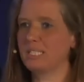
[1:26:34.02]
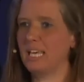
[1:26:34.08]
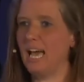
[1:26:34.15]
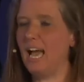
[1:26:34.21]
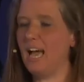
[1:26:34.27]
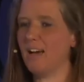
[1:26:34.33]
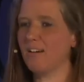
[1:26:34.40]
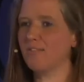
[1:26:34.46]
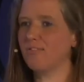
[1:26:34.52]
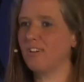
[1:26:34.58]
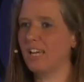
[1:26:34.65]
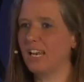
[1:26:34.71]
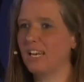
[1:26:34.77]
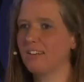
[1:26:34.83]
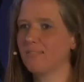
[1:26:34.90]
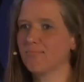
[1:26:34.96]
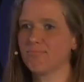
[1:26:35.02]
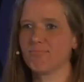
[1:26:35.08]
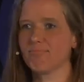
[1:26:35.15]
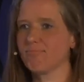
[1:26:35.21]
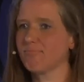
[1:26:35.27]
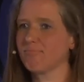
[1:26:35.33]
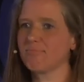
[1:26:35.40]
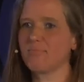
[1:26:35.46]
have? And
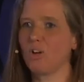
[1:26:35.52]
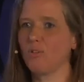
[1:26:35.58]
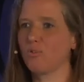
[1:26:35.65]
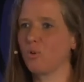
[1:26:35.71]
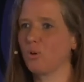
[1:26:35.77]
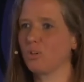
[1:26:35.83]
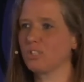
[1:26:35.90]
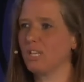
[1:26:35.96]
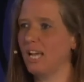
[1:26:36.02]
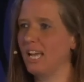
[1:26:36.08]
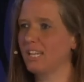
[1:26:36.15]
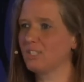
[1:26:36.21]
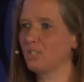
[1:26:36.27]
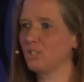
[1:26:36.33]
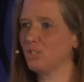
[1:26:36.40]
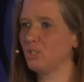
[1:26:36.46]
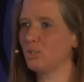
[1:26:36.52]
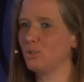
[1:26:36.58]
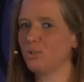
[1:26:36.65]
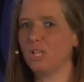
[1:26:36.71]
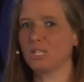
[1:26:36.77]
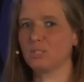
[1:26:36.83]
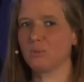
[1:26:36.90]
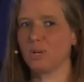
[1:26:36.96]
of course, I answered 2.
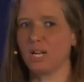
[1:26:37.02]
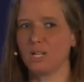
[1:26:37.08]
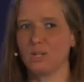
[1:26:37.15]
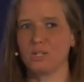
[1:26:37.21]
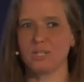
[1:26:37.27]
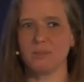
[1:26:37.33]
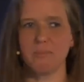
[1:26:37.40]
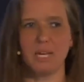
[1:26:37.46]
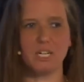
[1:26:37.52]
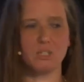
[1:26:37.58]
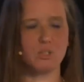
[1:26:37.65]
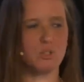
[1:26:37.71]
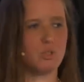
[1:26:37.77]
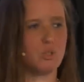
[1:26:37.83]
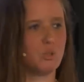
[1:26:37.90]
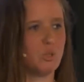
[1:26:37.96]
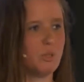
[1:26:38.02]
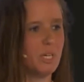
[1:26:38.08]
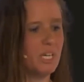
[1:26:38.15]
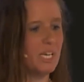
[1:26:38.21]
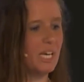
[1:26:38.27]
That's what I learned in medical school.